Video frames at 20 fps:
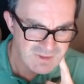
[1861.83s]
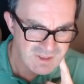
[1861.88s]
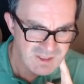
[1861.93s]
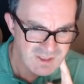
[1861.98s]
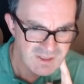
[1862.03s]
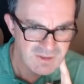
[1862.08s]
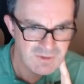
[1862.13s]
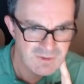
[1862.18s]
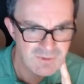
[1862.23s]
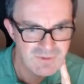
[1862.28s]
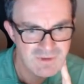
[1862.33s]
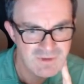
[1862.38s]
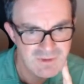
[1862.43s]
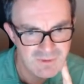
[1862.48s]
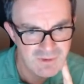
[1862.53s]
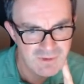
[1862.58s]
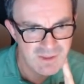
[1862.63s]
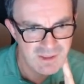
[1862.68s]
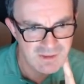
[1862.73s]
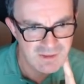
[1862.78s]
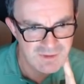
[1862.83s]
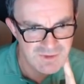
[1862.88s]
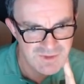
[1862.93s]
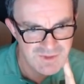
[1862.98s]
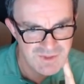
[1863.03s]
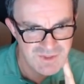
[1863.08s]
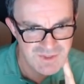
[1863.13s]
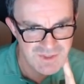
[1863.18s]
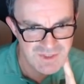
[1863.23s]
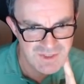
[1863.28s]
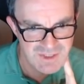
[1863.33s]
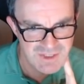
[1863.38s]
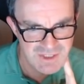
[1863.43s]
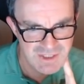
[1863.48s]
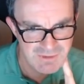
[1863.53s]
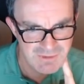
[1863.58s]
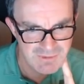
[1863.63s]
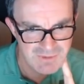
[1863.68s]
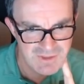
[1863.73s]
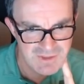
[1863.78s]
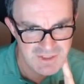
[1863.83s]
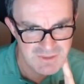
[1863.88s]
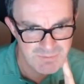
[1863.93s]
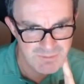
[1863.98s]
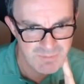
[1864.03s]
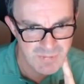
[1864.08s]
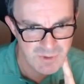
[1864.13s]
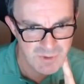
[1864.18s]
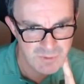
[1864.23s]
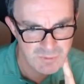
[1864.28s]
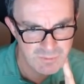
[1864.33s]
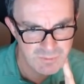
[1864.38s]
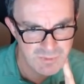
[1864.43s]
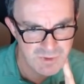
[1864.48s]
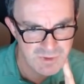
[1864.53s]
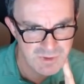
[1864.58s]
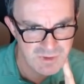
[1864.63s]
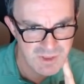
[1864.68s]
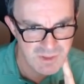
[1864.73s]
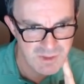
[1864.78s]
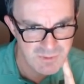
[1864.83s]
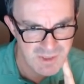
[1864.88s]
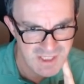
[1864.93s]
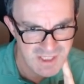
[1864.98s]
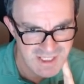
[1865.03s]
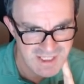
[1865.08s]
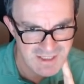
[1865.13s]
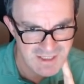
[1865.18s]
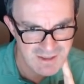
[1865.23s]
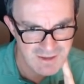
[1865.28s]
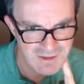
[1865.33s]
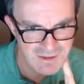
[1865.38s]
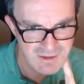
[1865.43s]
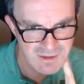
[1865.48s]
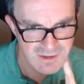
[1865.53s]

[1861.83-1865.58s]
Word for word: Oh, look, I could... this bulb could go here.